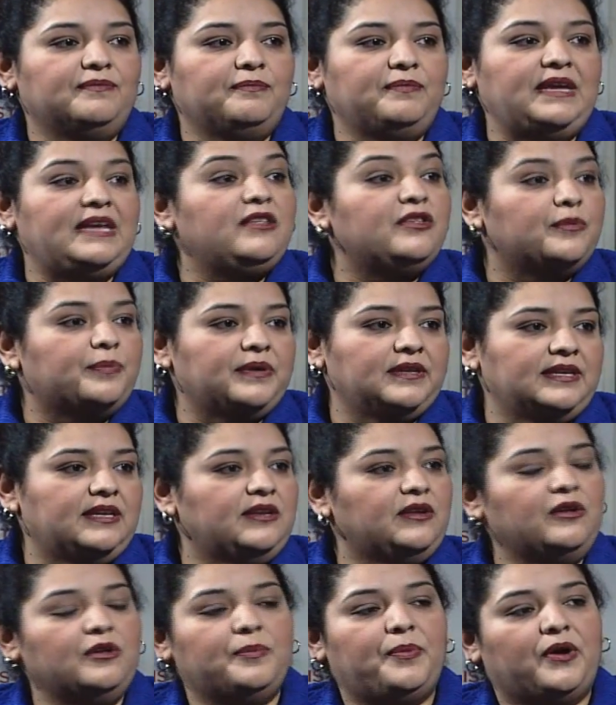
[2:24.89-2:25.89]
either
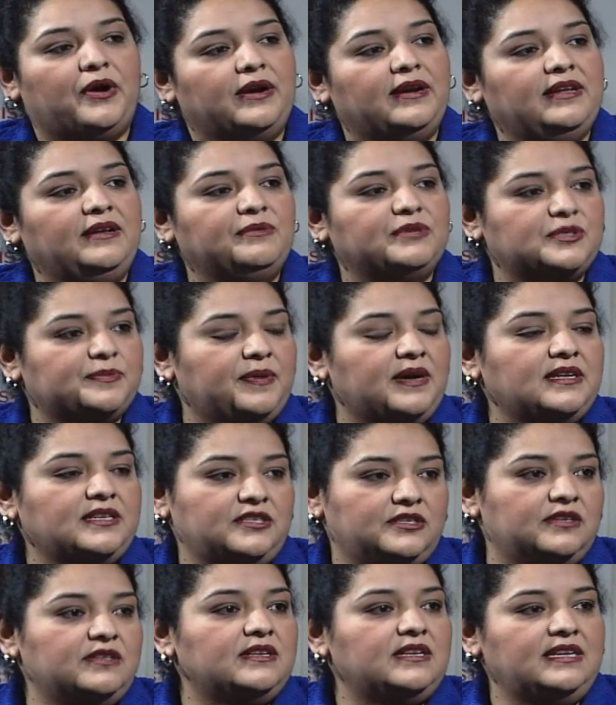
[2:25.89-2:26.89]
political party responding
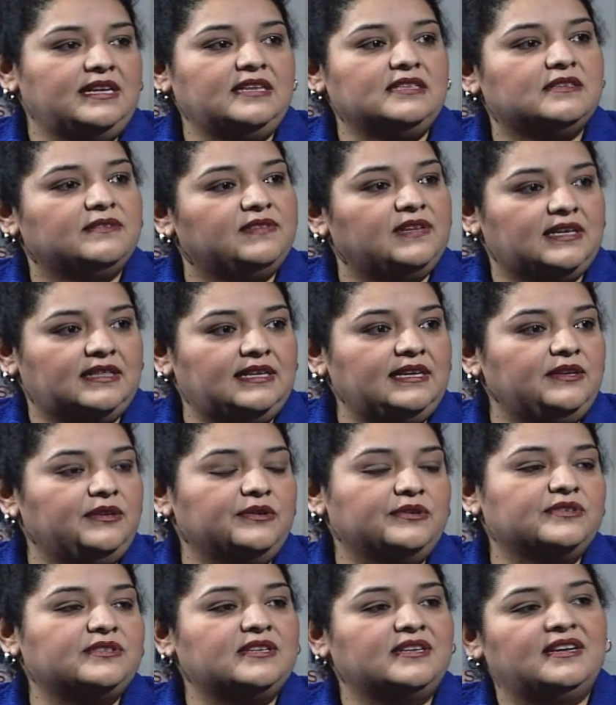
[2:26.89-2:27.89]
to the needs of
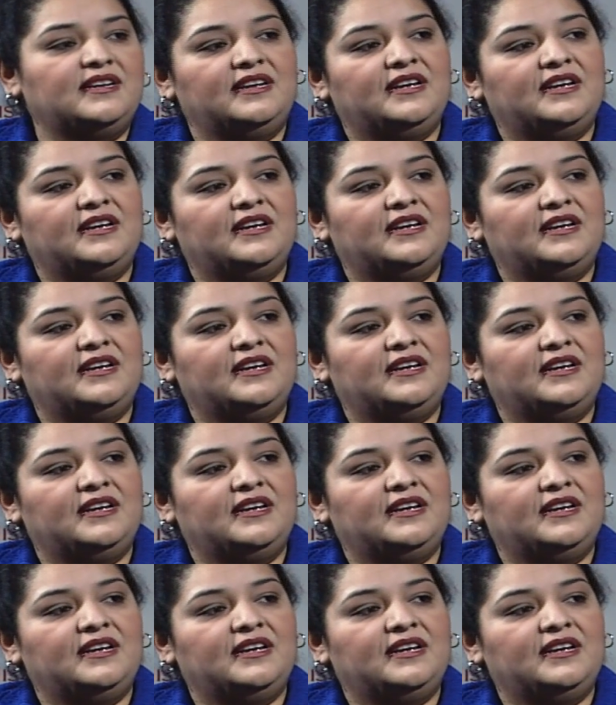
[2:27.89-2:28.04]
Latinos.